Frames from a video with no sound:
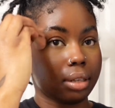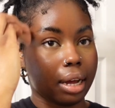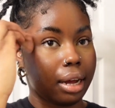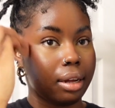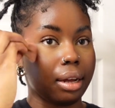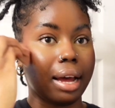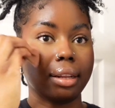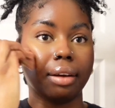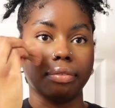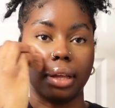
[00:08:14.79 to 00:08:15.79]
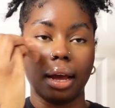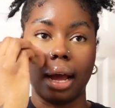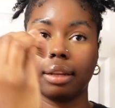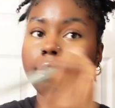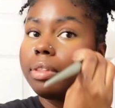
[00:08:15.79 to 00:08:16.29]
I love that.
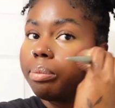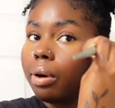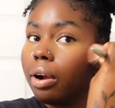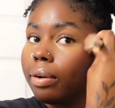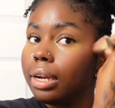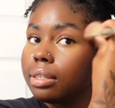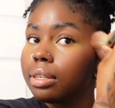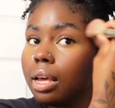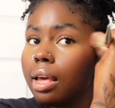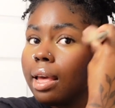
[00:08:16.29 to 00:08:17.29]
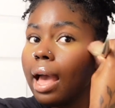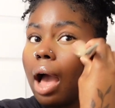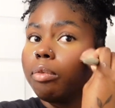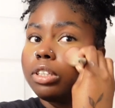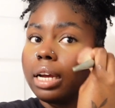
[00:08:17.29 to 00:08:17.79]
I love the progress.
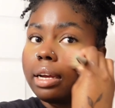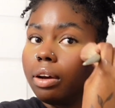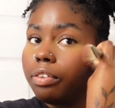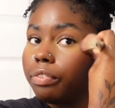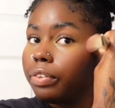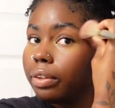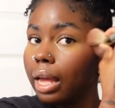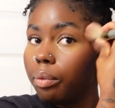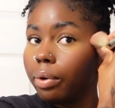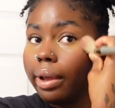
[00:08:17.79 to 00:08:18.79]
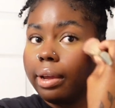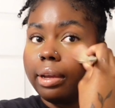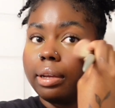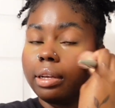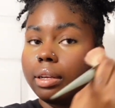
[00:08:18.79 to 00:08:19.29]
I wish I could feel that
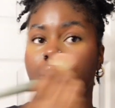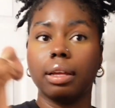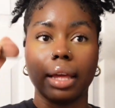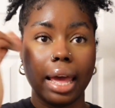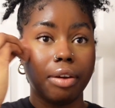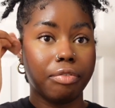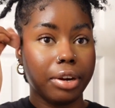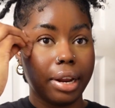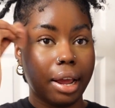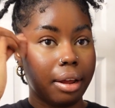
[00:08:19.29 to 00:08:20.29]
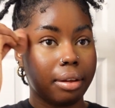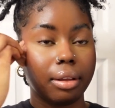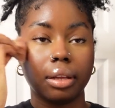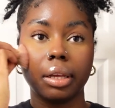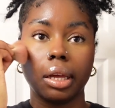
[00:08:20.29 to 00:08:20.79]
way every day.
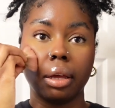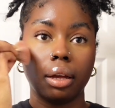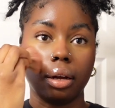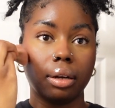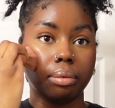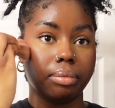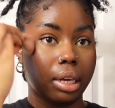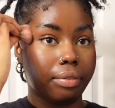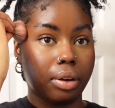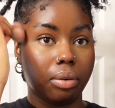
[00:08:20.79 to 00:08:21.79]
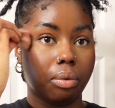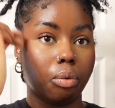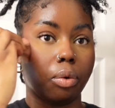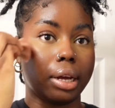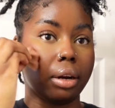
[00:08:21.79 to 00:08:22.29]
Even
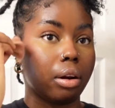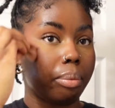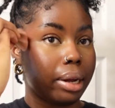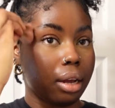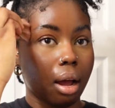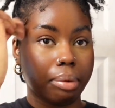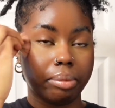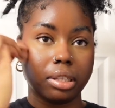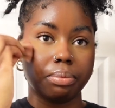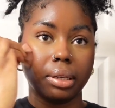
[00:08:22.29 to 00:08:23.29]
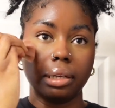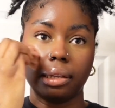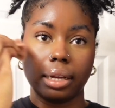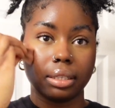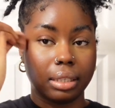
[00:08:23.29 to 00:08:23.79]
when nobody compliments me,
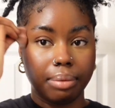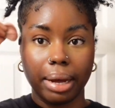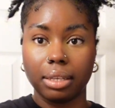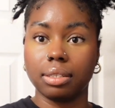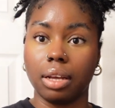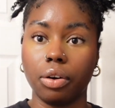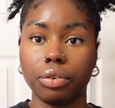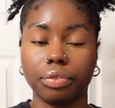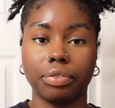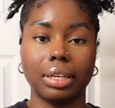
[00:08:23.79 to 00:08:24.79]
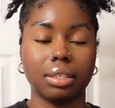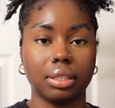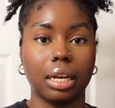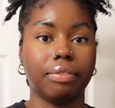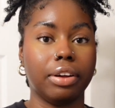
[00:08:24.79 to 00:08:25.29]
like, see myself
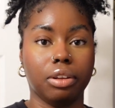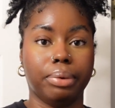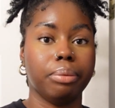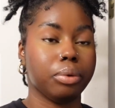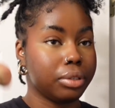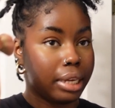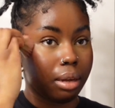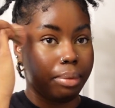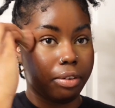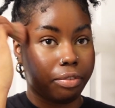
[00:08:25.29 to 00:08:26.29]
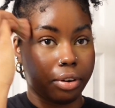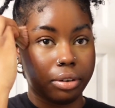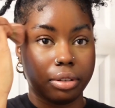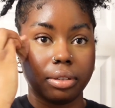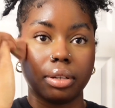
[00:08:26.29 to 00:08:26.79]
instead of other people seeing me
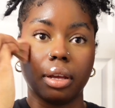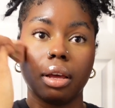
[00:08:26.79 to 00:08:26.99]
first.